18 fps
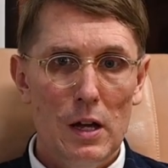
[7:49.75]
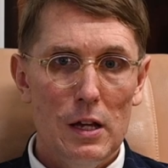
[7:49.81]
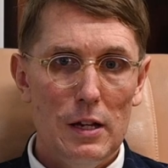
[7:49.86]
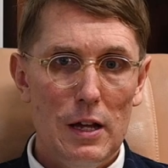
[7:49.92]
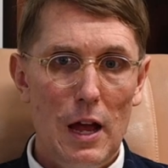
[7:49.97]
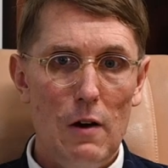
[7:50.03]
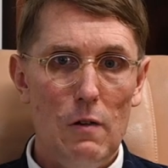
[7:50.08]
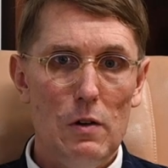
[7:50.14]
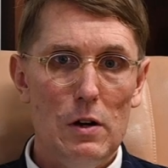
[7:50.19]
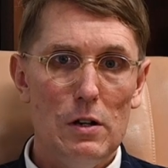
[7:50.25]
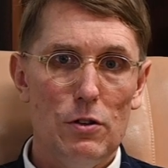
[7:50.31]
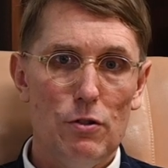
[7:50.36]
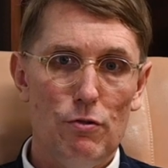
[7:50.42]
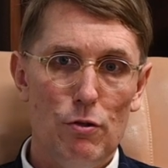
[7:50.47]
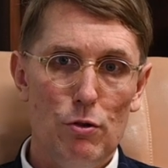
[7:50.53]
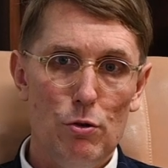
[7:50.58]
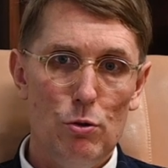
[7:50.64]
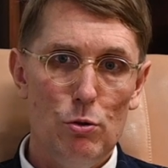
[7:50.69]
carried
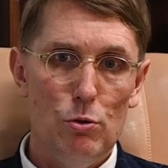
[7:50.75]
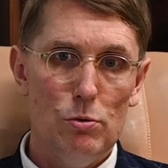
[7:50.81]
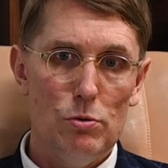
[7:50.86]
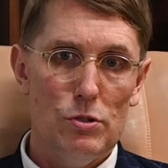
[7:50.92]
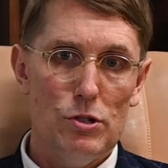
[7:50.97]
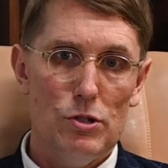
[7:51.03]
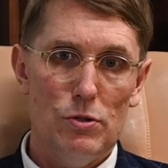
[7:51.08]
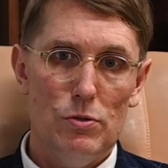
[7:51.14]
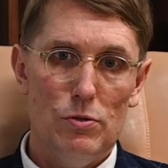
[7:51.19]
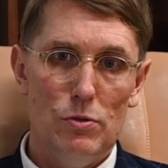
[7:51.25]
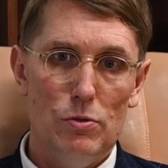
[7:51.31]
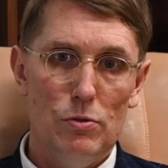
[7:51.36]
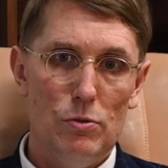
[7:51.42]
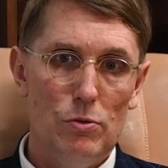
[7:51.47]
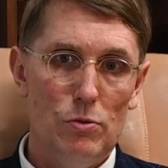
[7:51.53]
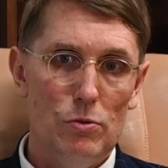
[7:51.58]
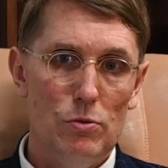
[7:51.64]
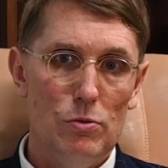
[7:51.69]
through
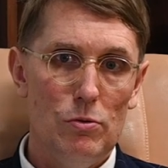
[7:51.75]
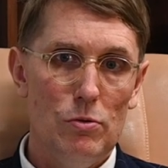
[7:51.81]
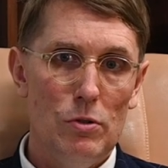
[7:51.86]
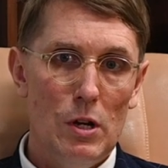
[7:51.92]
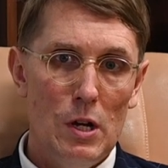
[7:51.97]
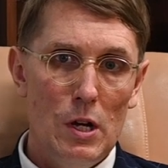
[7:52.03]
to